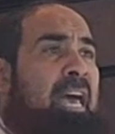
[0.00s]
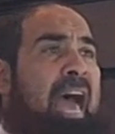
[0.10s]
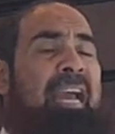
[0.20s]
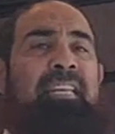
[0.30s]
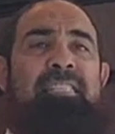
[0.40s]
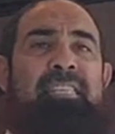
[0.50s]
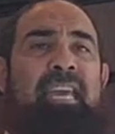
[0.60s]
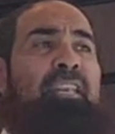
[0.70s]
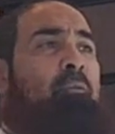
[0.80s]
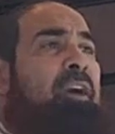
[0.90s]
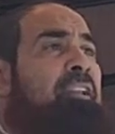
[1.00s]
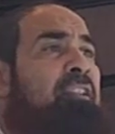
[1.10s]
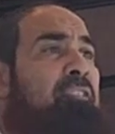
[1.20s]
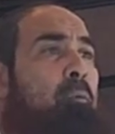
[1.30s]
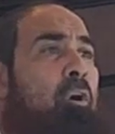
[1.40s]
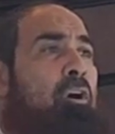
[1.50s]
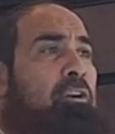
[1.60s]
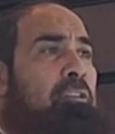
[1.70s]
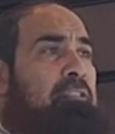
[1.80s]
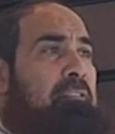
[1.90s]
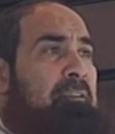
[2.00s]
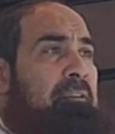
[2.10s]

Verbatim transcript: against anywhere in the world.